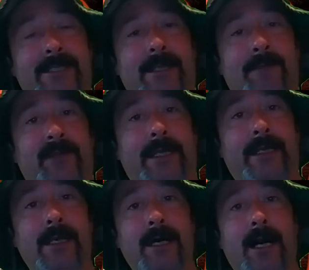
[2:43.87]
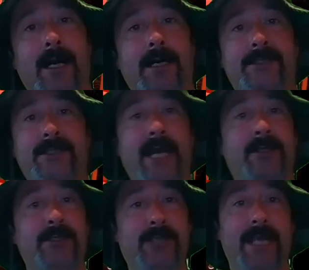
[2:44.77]
in something, stock
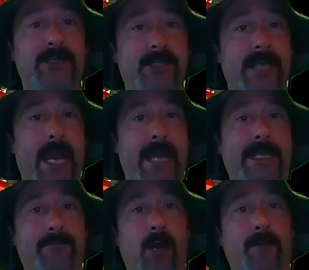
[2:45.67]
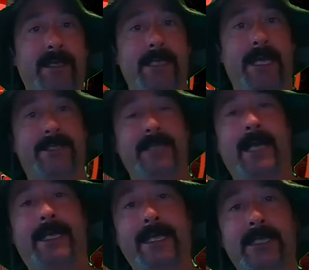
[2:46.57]
could change at any moment, and
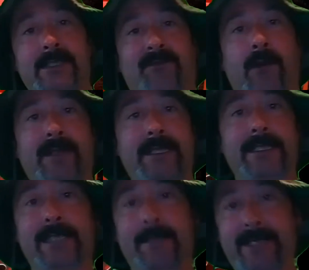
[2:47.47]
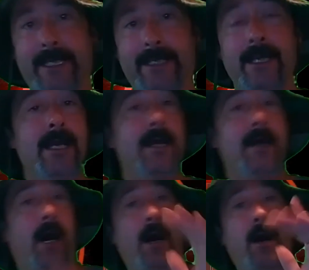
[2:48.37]
stock is very limited.
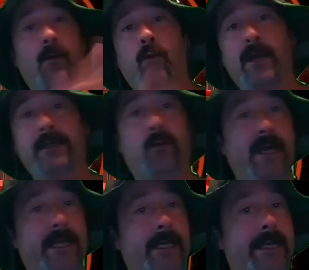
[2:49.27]
One quick